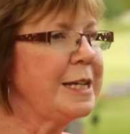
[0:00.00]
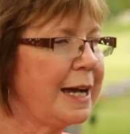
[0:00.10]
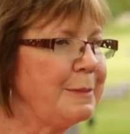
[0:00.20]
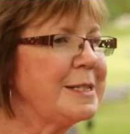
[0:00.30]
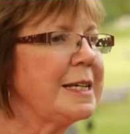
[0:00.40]

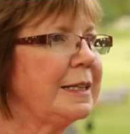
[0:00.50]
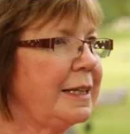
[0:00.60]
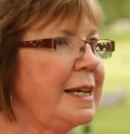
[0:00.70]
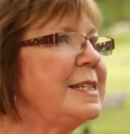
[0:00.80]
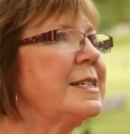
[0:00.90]
times at
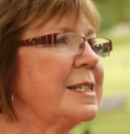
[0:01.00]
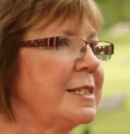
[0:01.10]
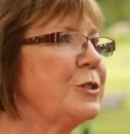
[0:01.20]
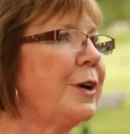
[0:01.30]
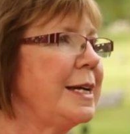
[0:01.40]

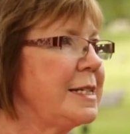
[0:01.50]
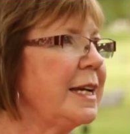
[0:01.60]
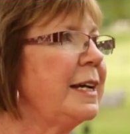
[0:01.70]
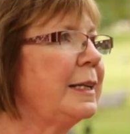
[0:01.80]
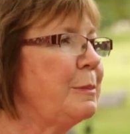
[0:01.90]
least try to kill